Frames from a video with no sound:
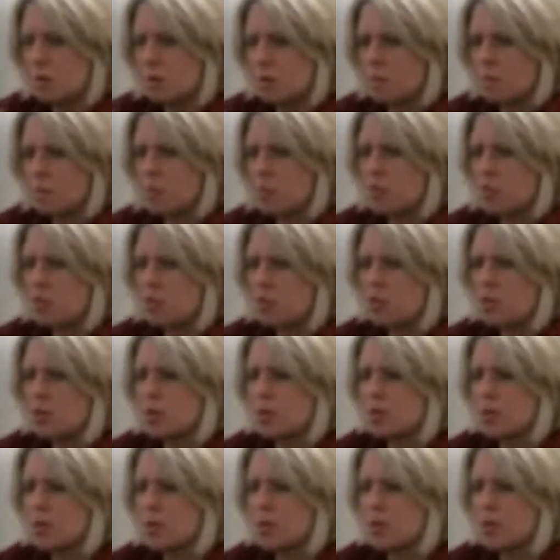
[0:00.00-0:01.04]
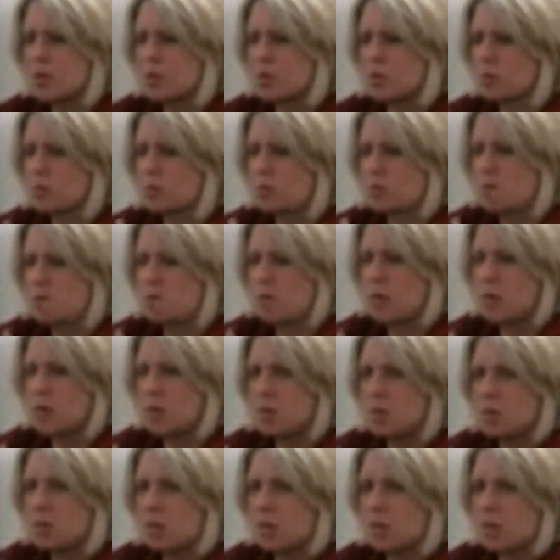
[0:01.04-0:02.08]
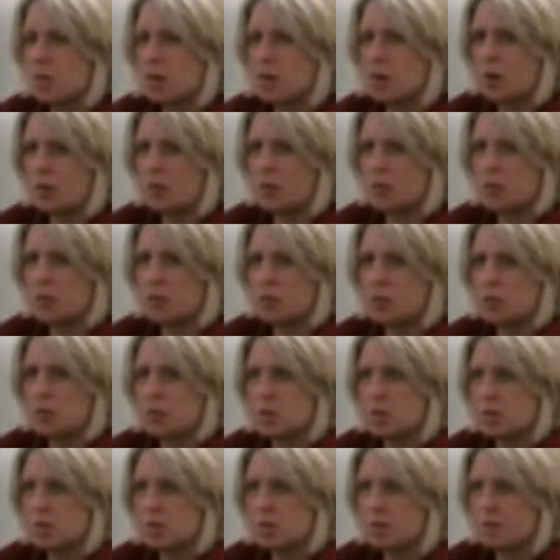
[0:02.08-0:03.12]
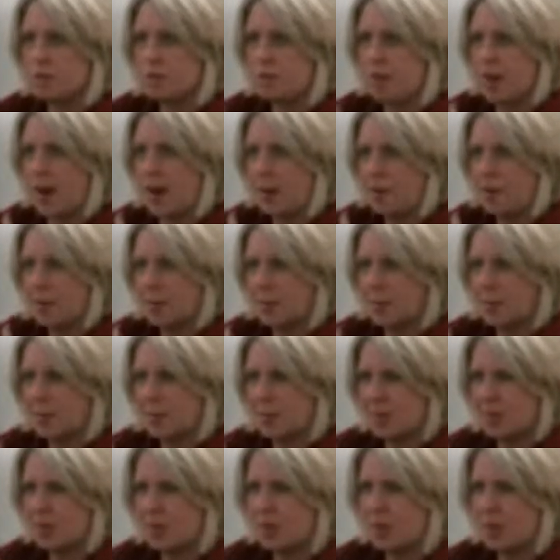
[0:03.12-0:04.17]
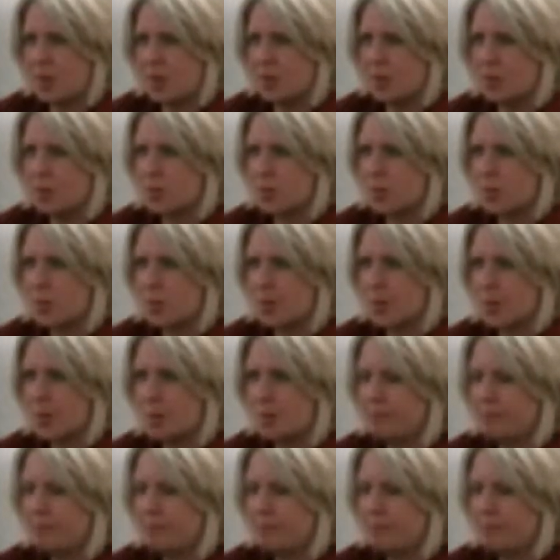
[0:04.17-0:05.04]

Make sure you know some of the basic characteristics of viruses that we talked about.